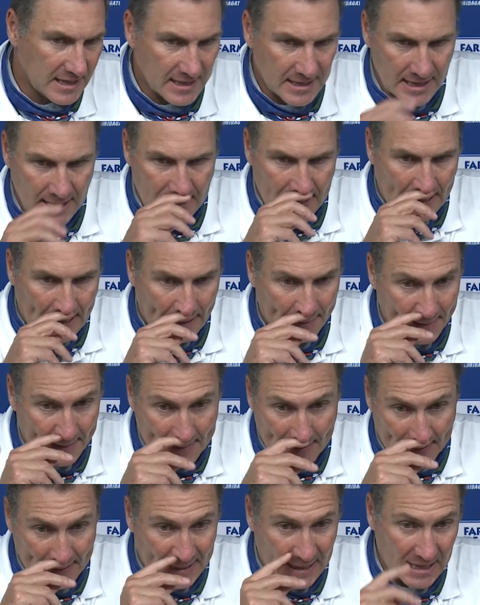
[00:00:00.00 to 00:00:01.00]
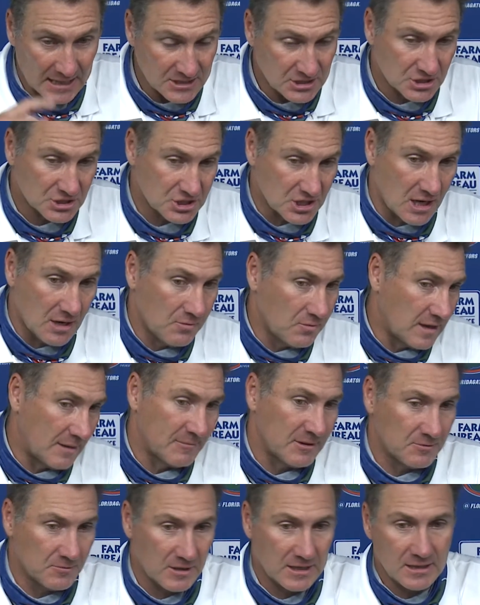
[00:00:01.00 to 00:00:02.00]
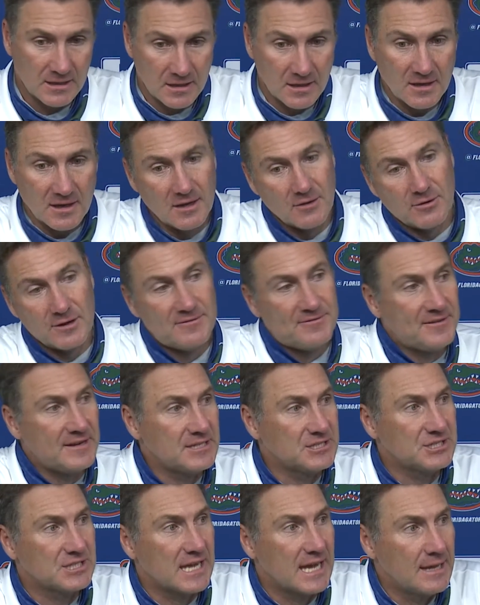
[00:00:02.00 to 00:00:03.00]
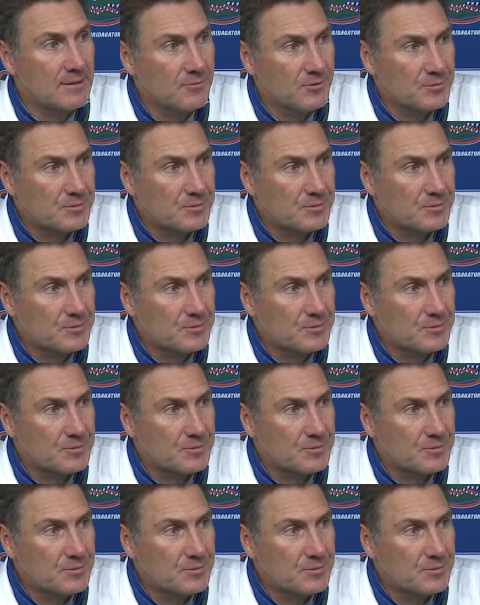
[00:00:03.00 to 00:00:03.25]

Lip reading: And I think our guys, you saw, we finished the game.